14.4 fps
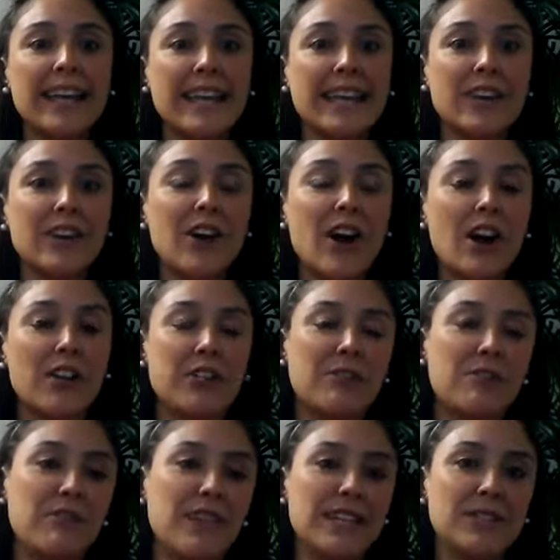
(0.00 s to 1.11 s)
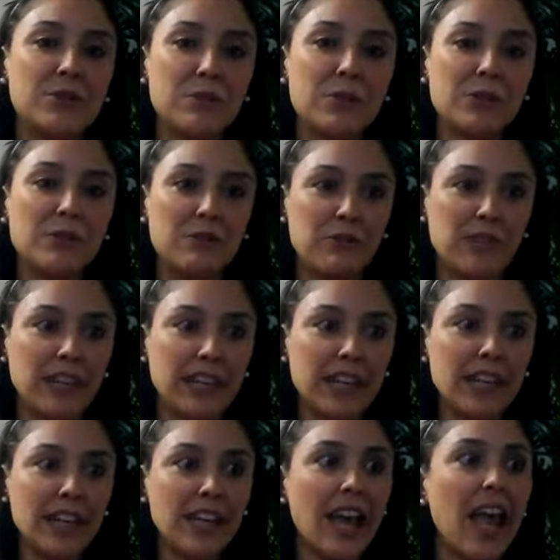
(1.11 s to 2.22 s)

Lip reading: here on the Facebook feed,